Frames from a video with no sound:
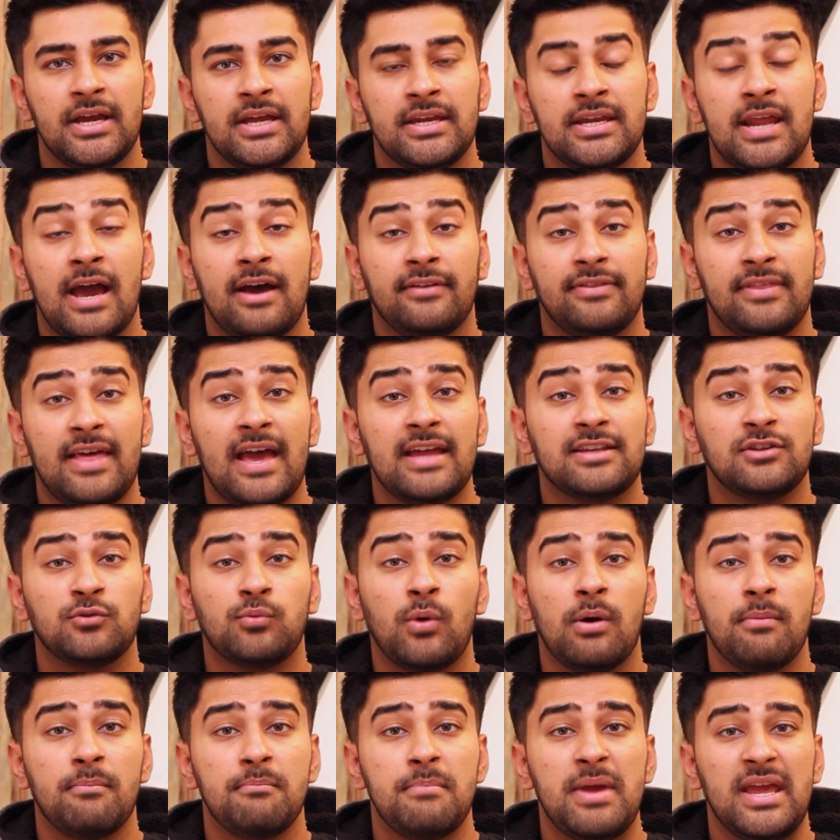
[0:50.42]
Now, that's
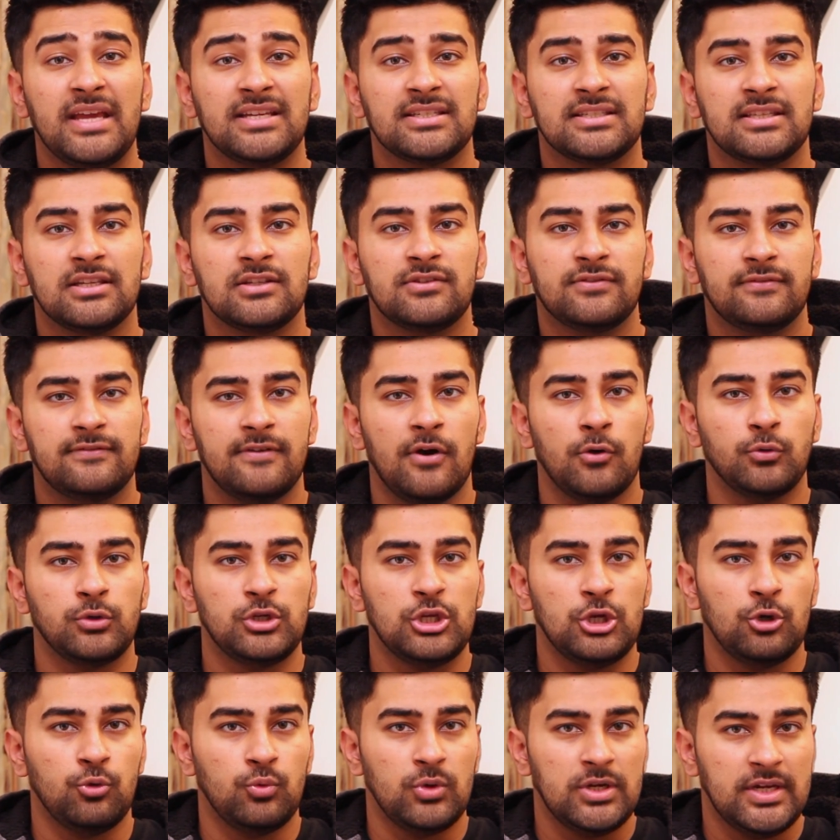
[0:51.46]
what makes this
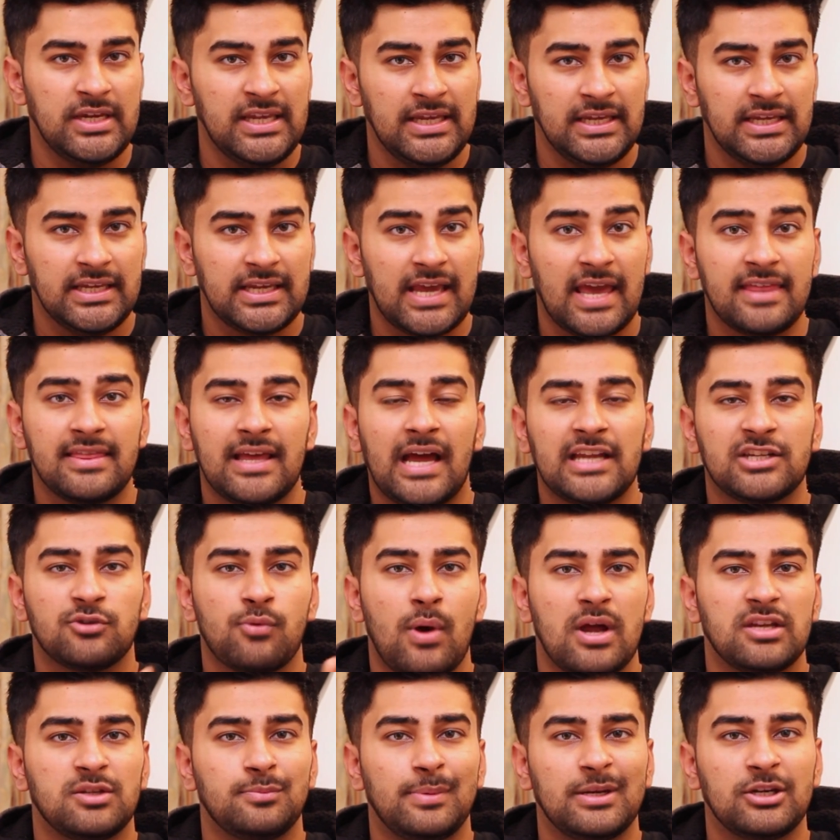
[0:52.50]
phone unique, and that's
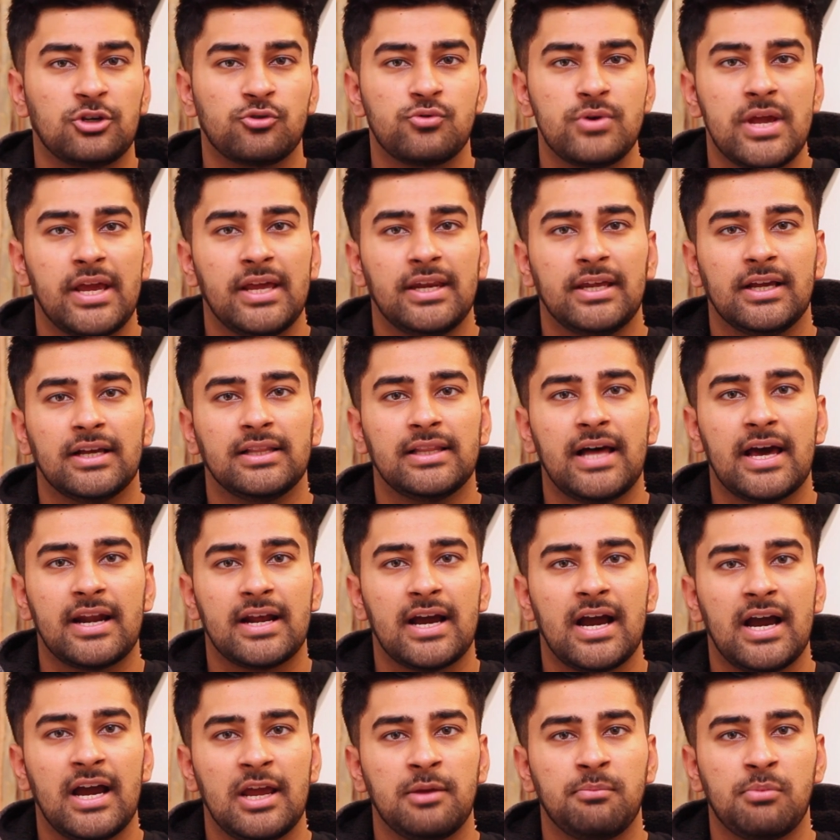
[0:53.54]
why it's been creating a lot
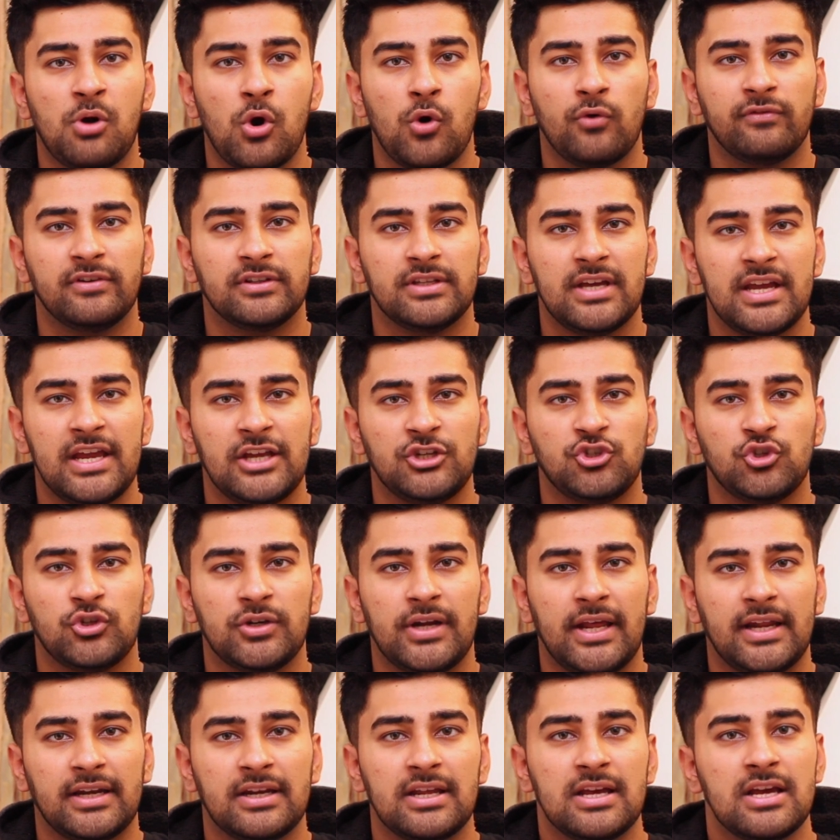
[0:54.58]
of hype over the internet.